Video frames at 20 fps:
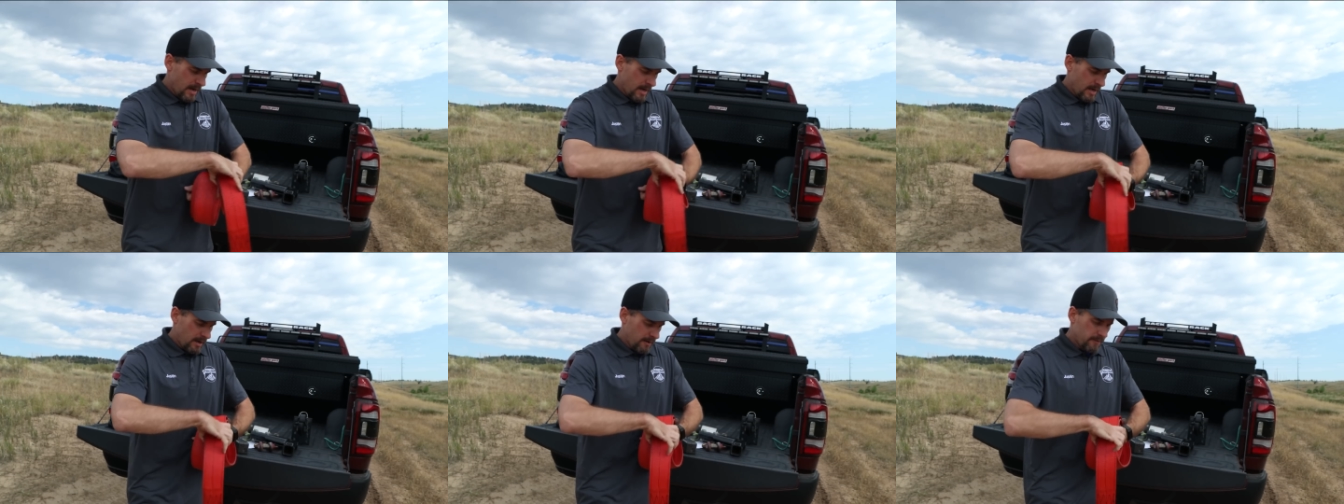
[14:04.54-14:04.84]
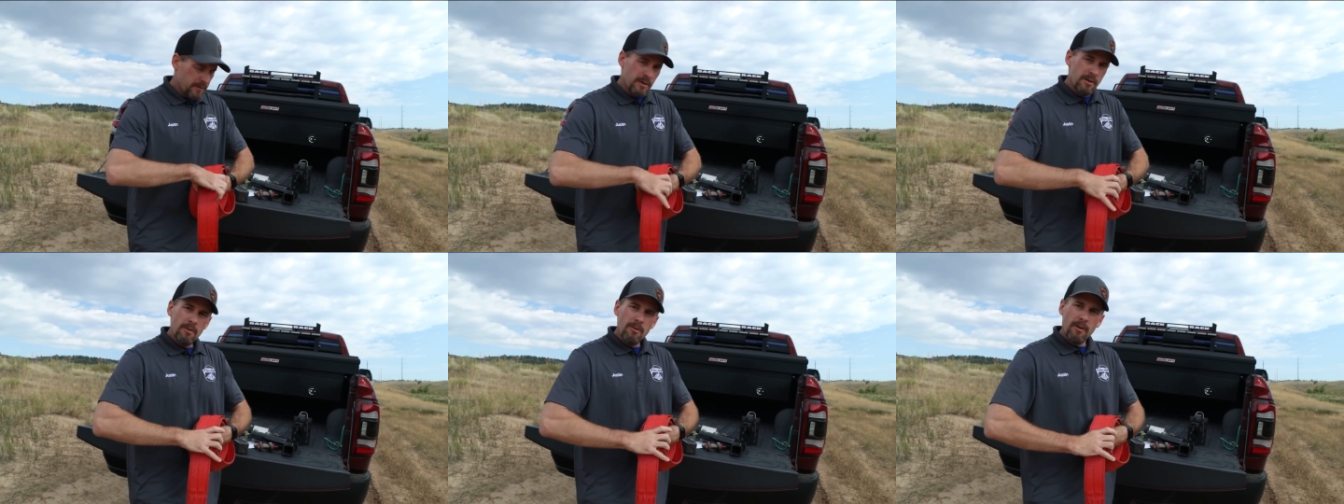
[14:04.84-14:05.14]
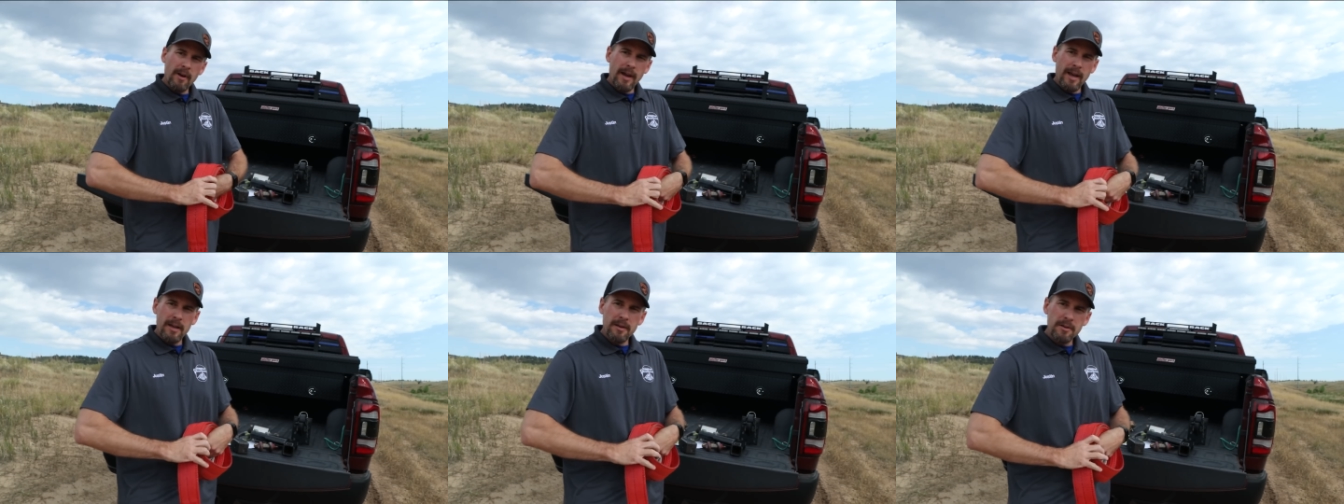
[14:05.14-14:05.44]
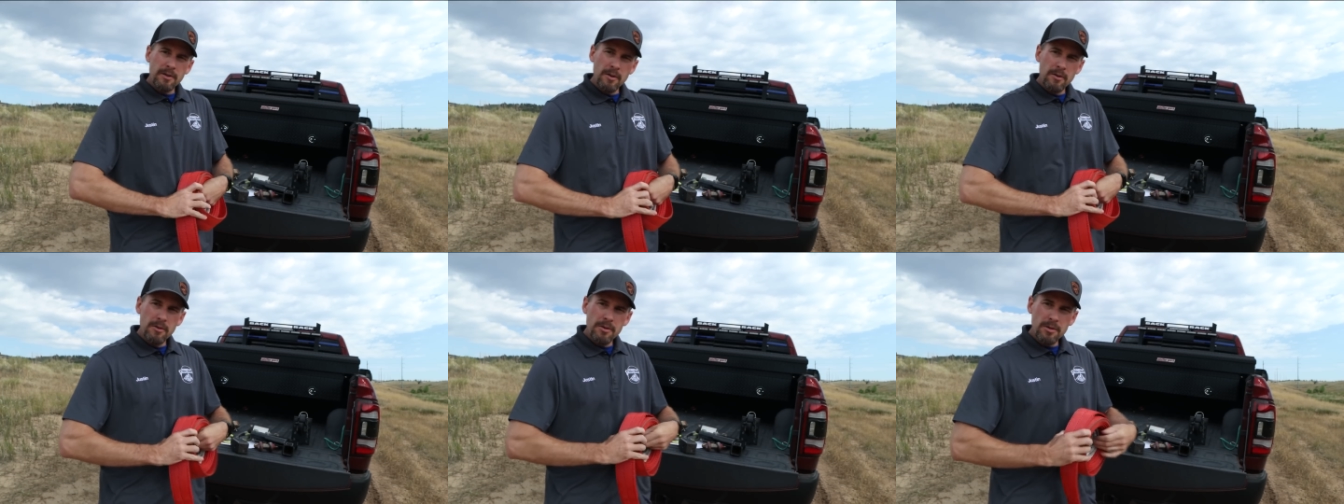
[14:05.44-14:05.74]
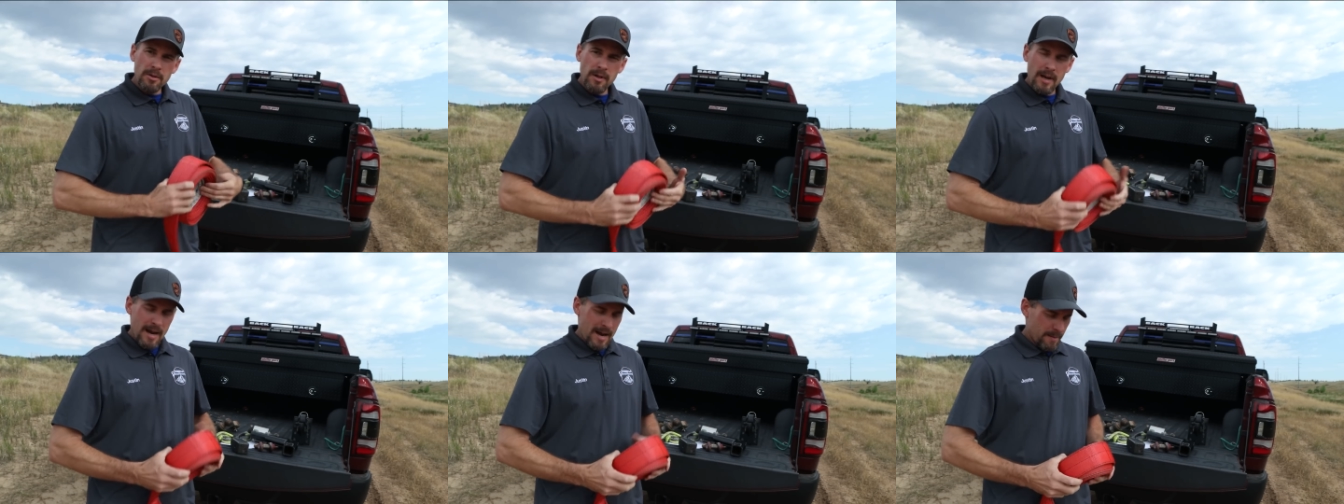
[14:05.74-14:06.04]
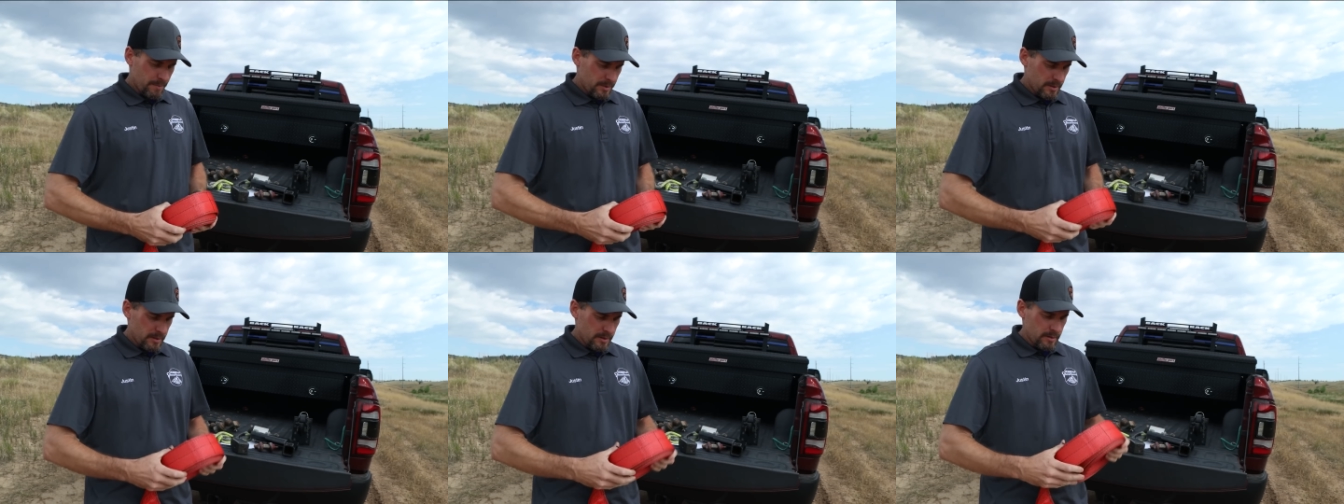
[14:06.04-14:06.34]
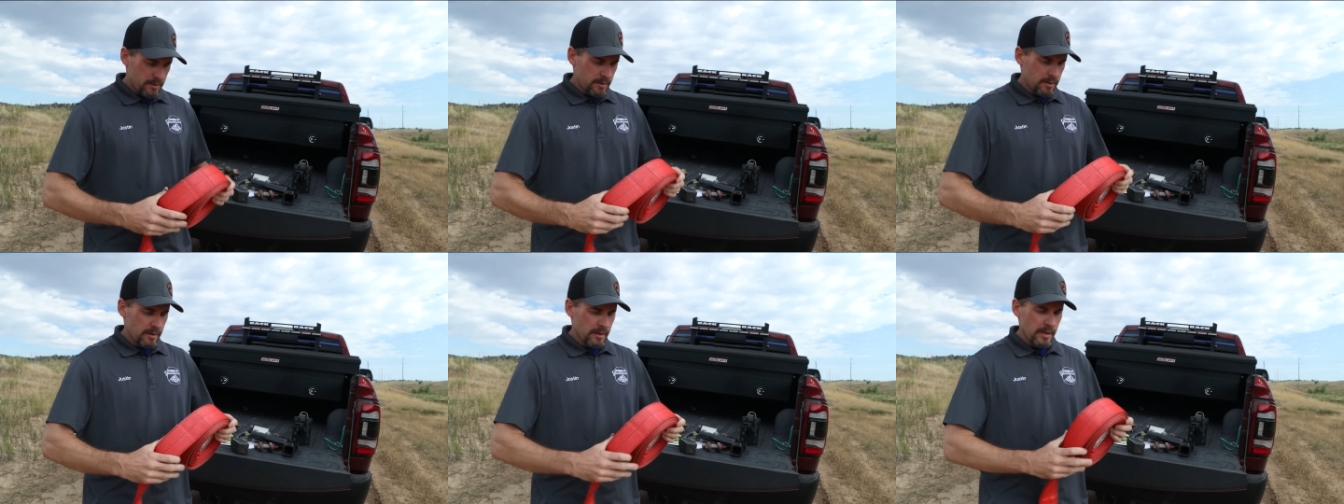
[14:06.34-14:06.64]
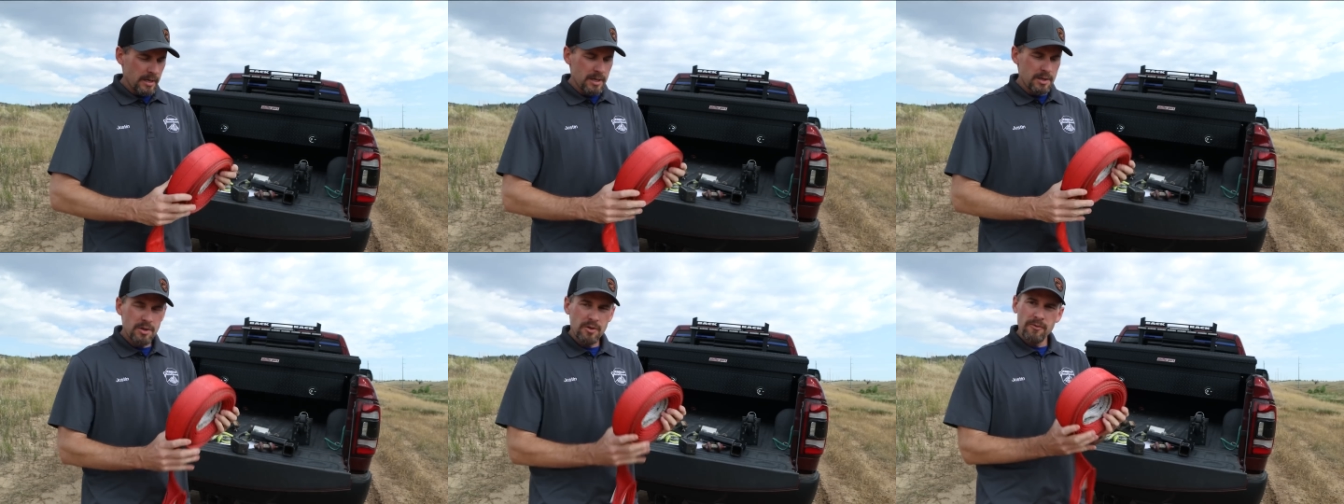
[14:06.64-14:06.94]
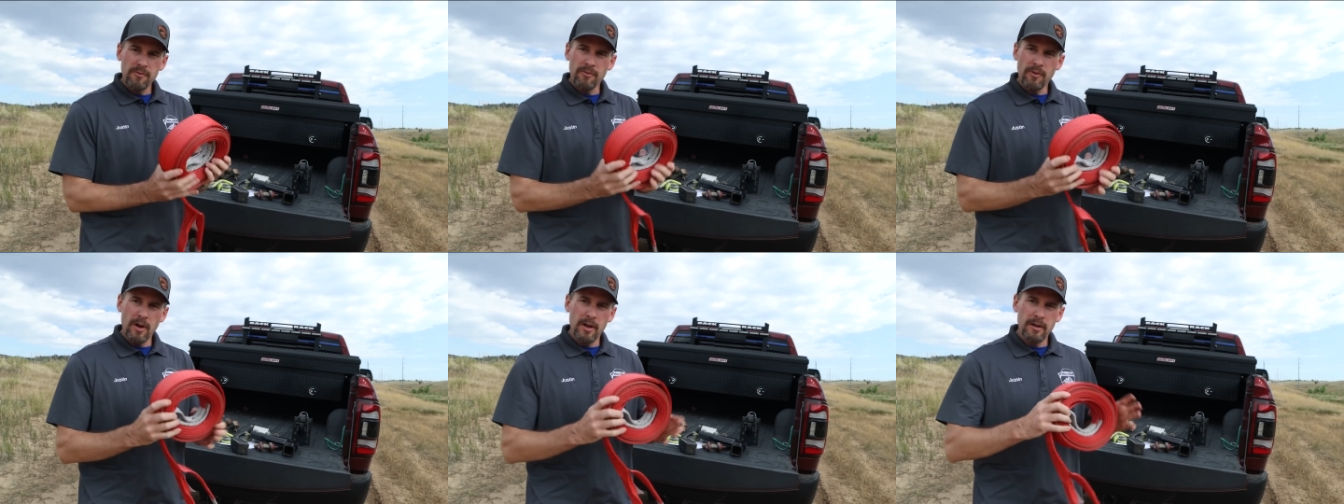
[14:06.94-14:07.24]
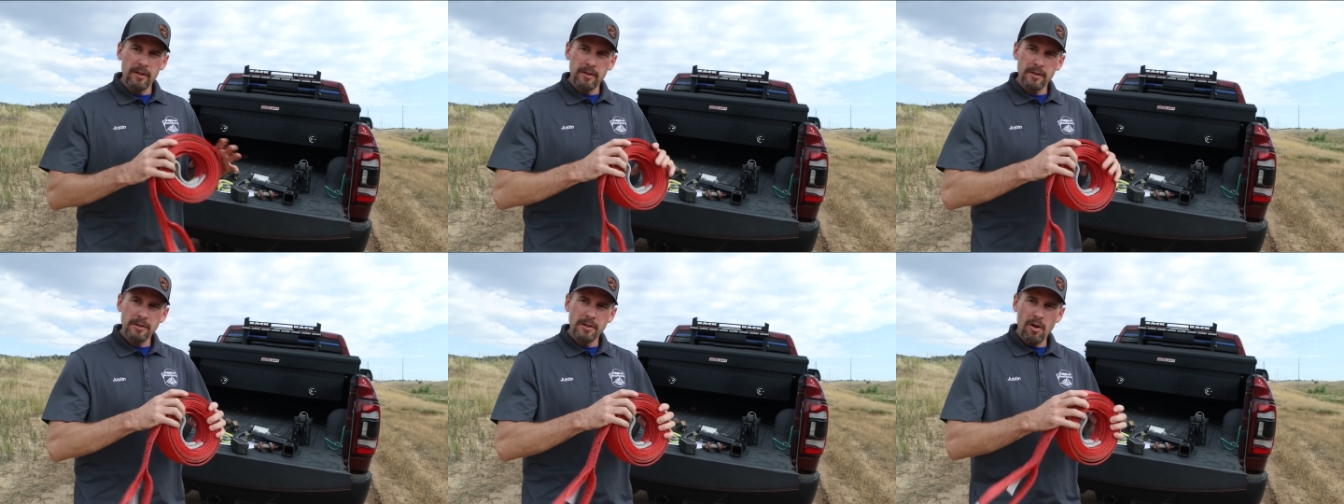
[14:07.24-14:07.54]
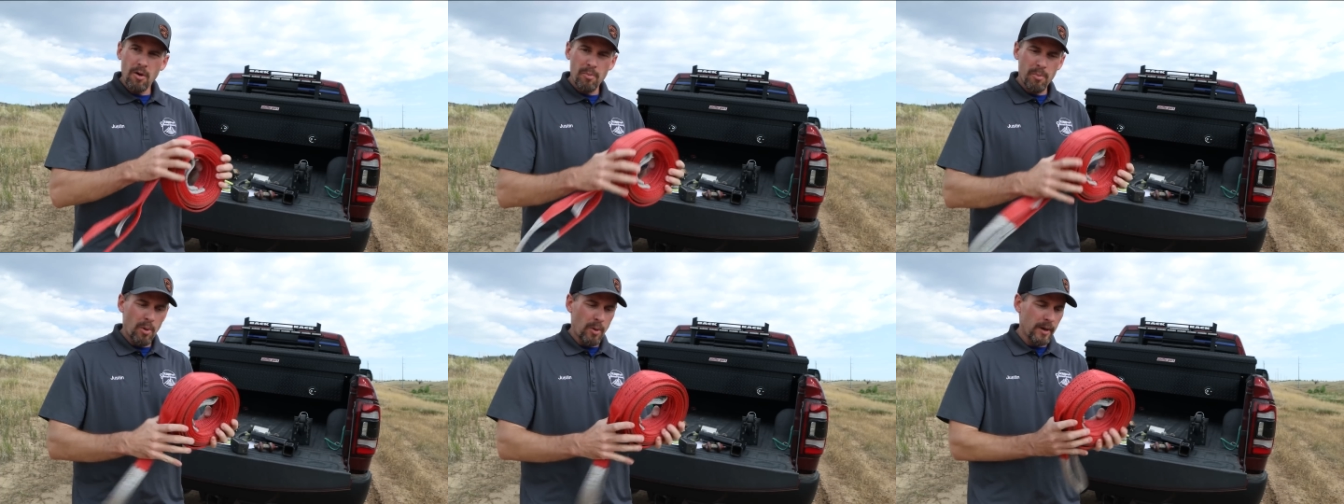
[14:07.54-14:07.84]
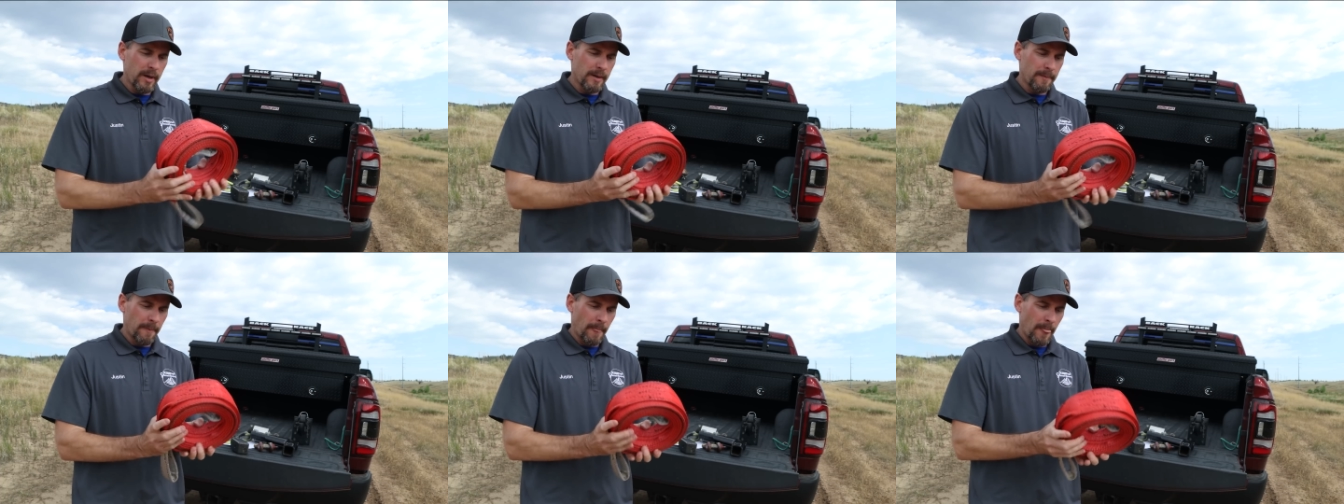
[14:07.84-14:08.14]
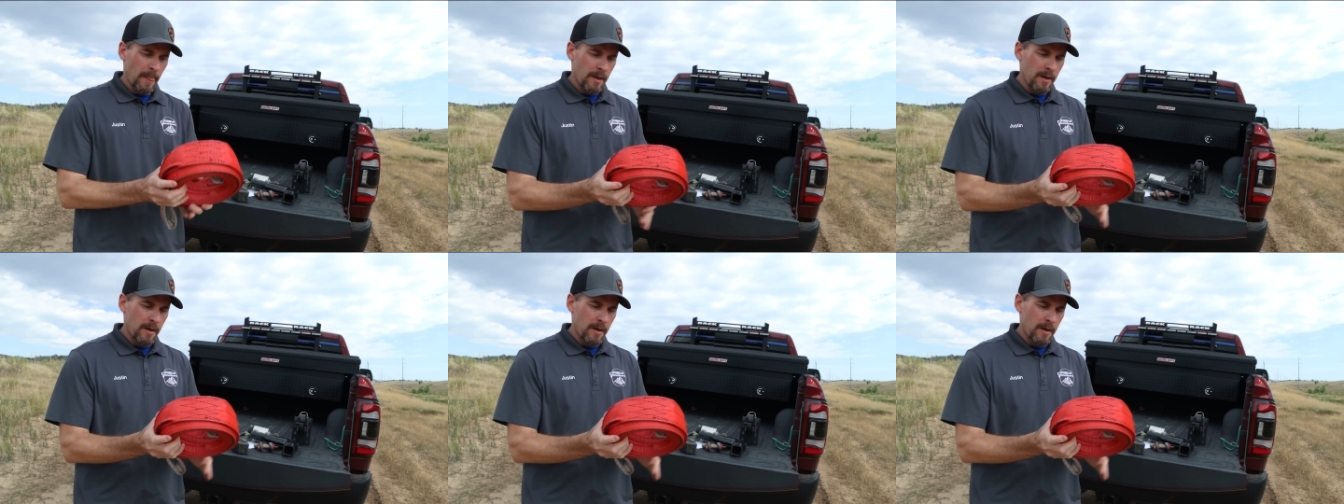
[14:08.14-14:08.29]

And if you ran two straps to each front of the tow point